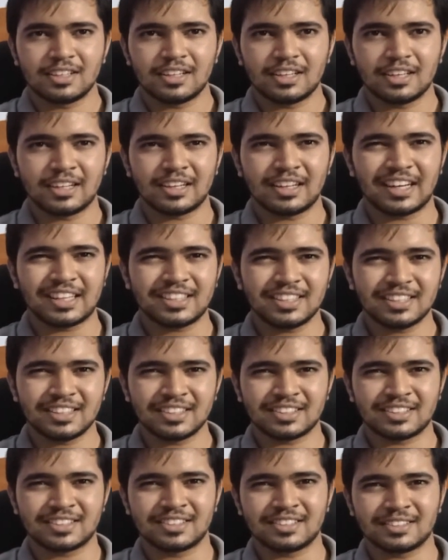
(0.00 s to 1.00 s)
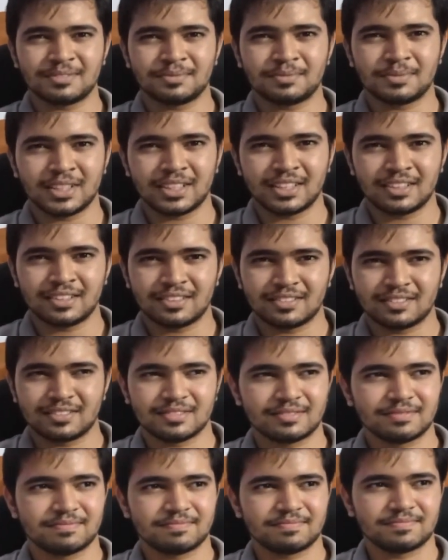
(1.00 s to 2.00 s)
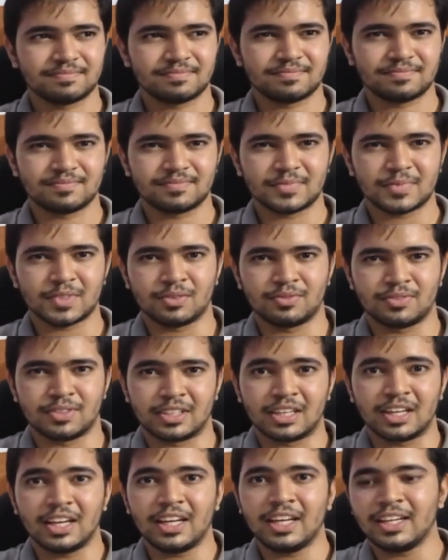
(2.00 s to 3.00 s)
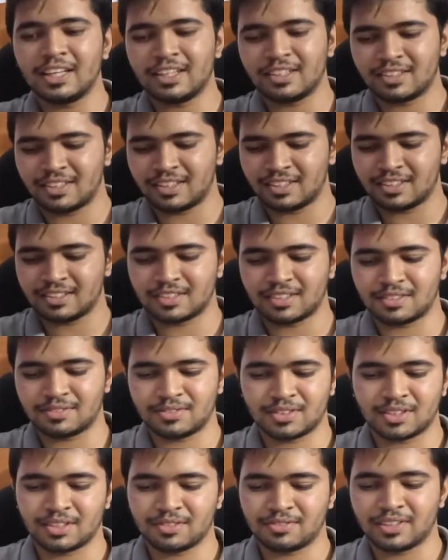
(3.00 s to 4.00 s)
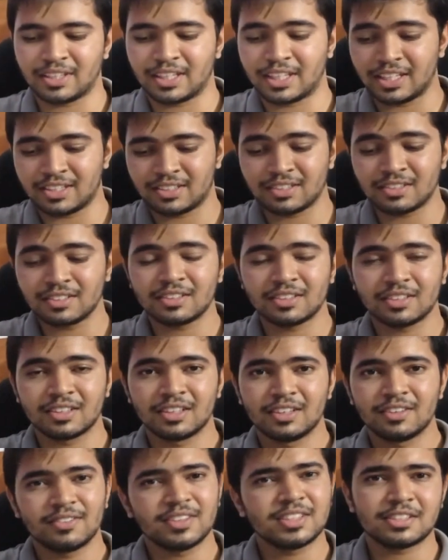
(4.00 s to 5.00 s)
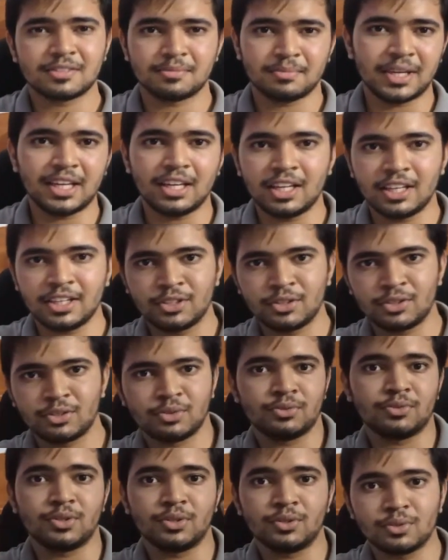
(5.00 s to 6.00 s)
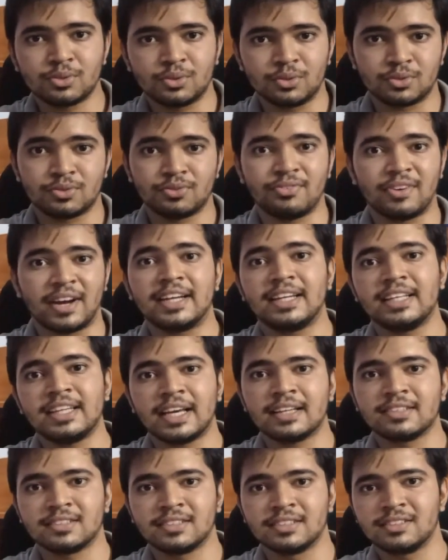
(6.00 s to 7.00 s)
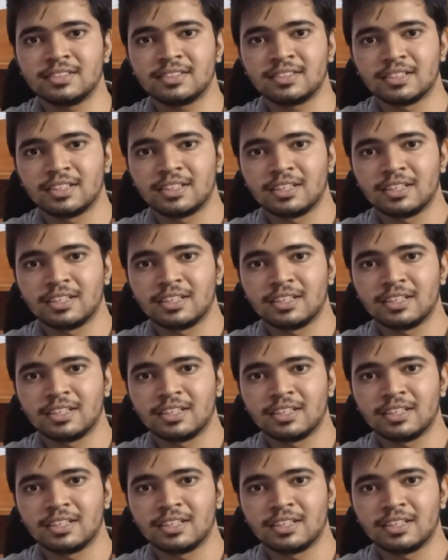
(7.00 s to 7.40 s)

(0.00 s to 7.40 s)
I think it's something of a cleaning thing, sapponification, which is mainly due to those fatty acids